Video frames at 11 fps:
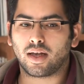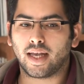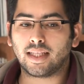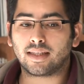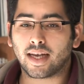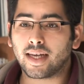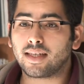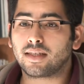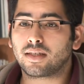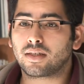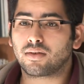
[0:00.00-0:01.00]

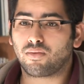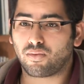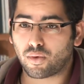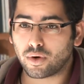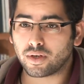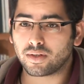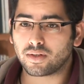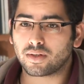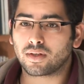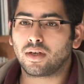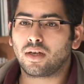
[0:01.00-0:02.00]
entice,
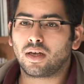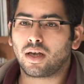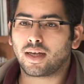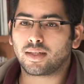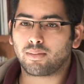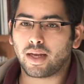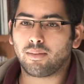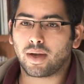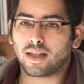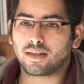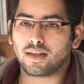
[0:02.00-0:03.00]
force as many
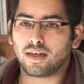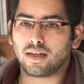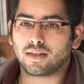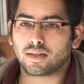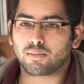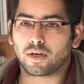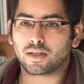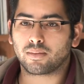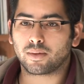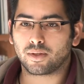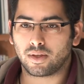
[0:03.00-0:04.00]
Palestinians as
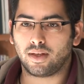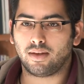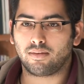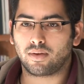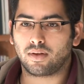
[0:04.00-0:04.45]
possible to leave.